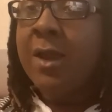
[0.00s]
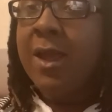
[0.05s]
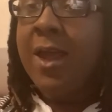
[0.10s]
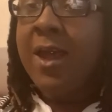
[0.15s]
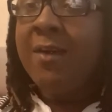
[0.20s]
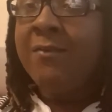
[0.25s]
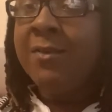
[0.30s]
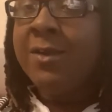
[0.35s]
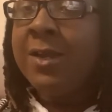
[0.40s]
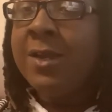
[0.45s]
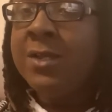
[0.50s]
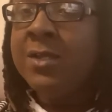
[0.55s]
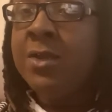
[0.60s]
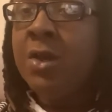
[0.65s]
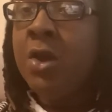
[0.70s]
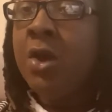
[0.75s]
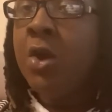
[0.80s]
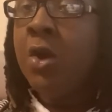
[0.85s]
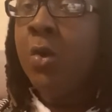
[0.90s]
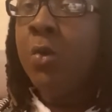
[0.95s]
cavities
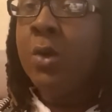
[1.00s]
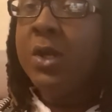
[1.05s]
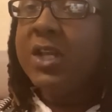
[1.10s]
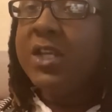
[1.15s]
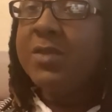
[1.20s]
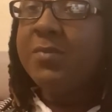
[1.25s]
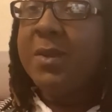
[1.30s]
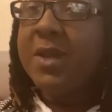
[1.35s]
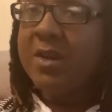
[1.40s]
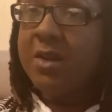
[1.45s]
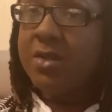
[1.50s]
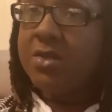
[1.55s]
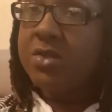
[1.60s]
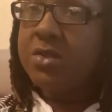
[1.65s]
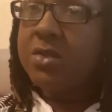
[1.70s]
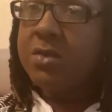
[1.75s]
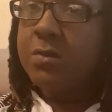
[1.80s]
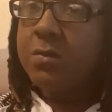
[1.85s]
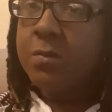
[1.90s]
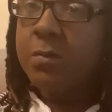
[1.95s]
with his
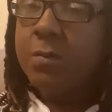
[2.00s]
penis.